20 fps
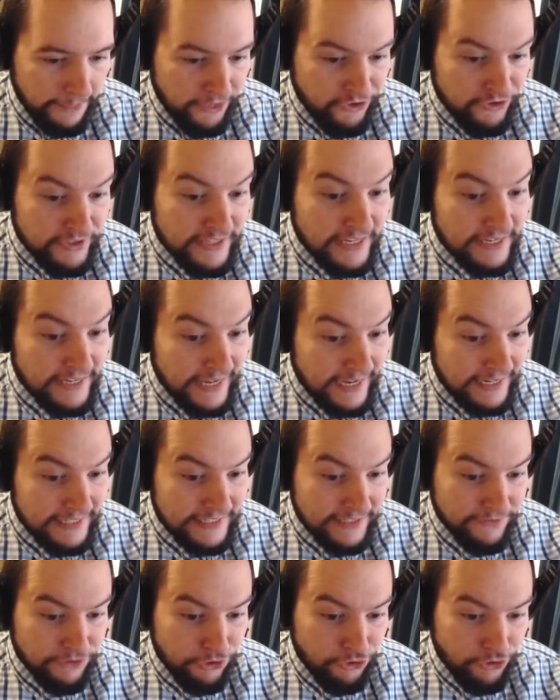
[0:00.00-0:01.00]
There is a
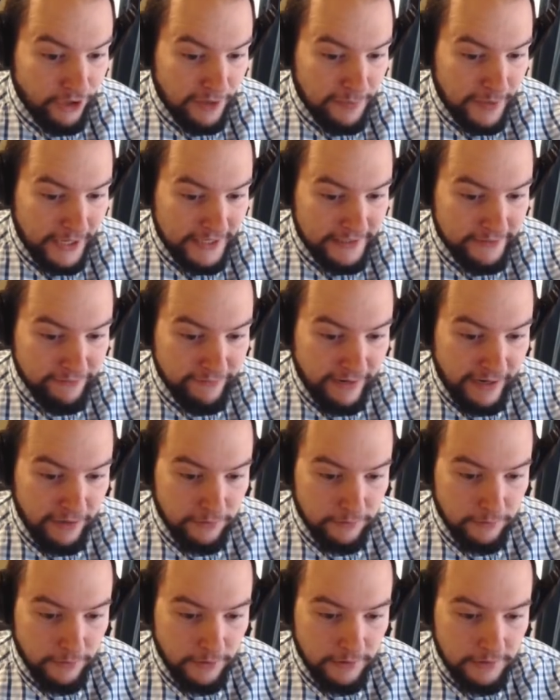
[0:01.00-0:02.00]
negative to dry pass in
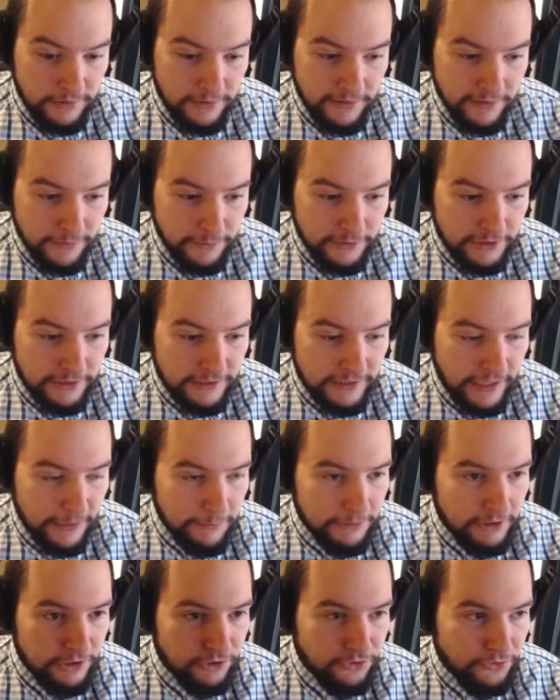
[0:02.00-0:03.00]
round 1, which is
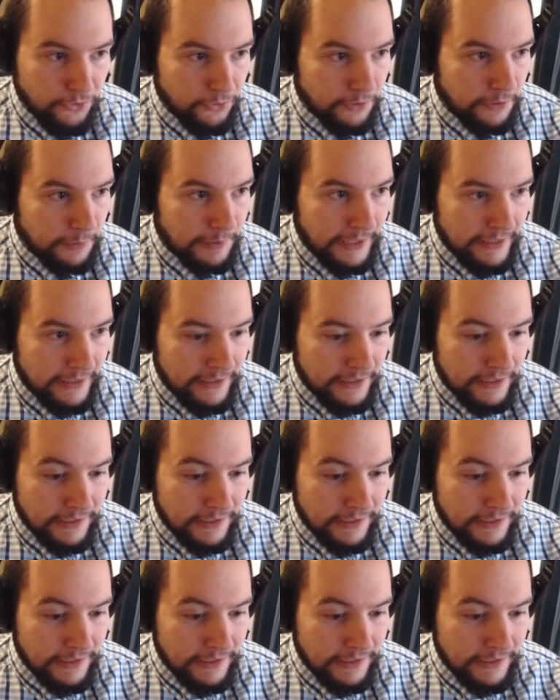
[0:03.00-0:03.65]
that I'm going to struggle to play